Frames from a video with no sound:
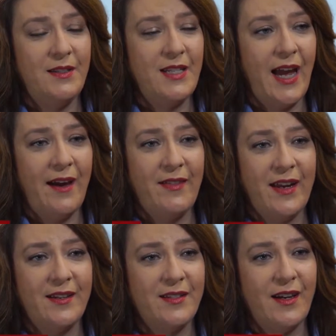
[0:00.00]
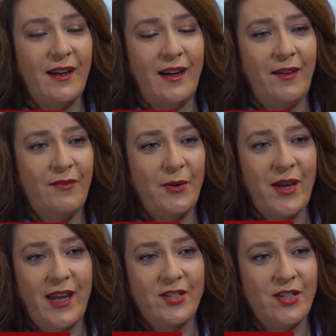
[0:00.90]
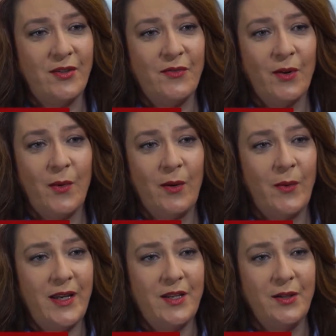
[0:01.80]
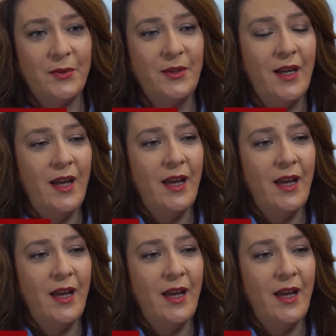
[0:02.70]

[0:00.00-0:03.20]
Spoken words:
To have that as a vocation for what we do,